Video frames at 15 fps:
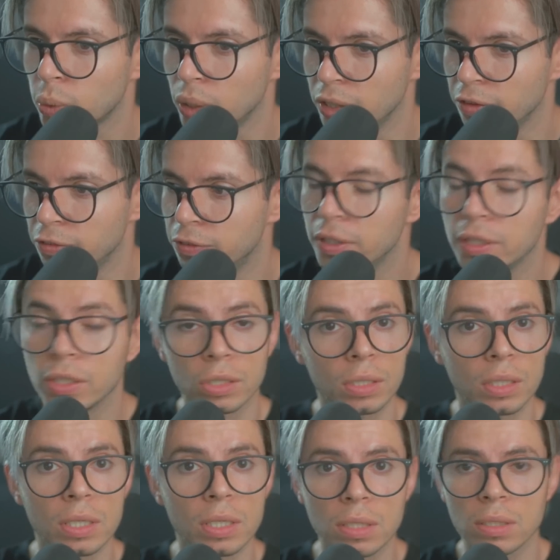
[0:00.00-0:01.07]
we finish
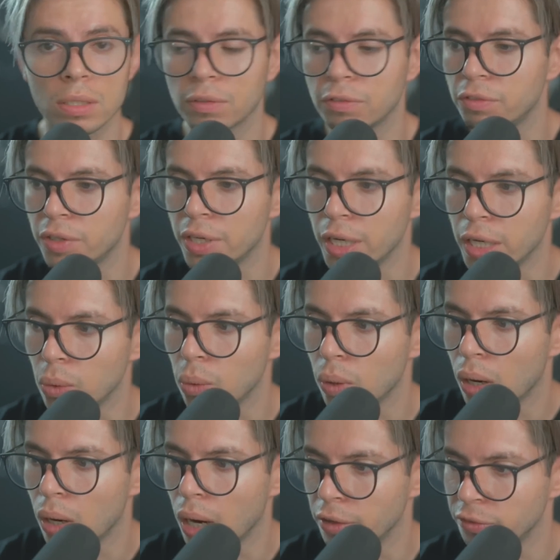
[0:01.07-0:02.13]
this
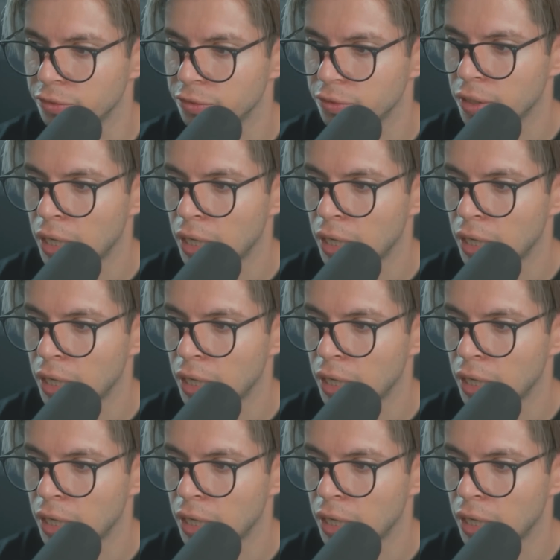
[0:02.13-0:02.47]
video off,